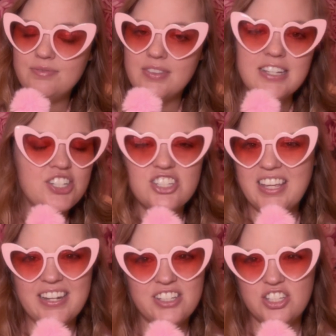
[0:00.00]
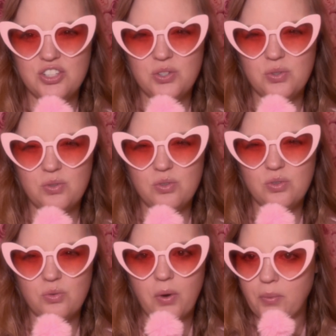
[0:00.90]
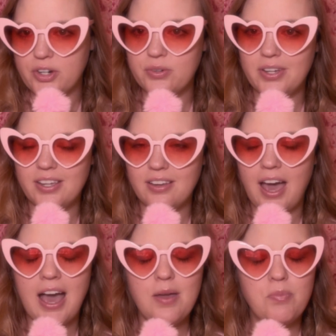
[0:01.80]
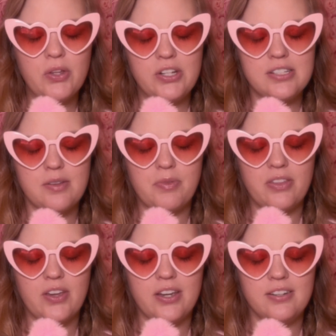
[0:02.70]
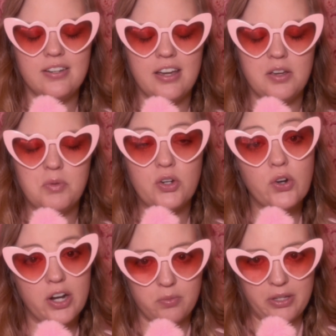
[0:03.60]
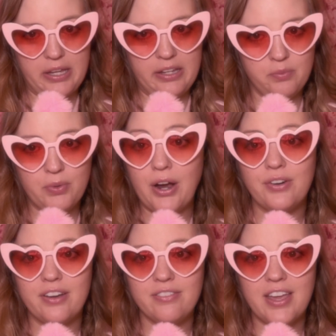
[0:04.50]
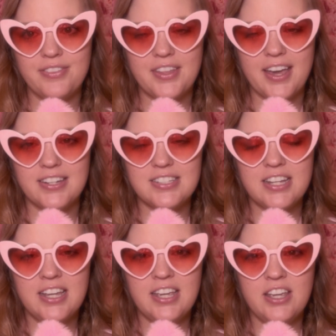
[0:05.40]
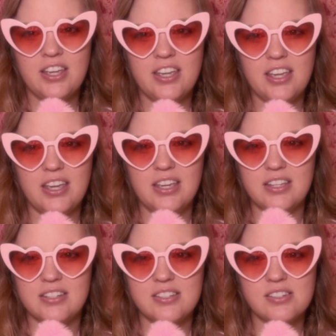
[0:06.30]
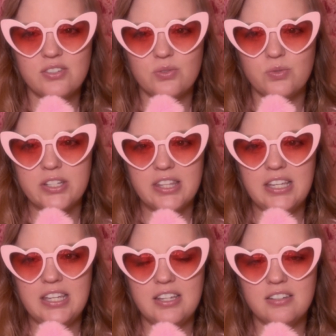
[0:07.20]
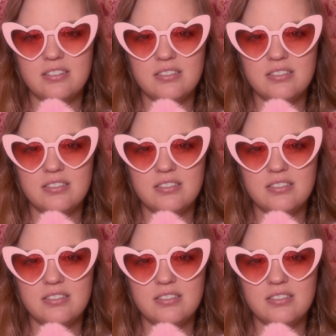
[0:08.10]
let's just get into what we're doing. I'm building something that I'm incredibly proud of, and that is really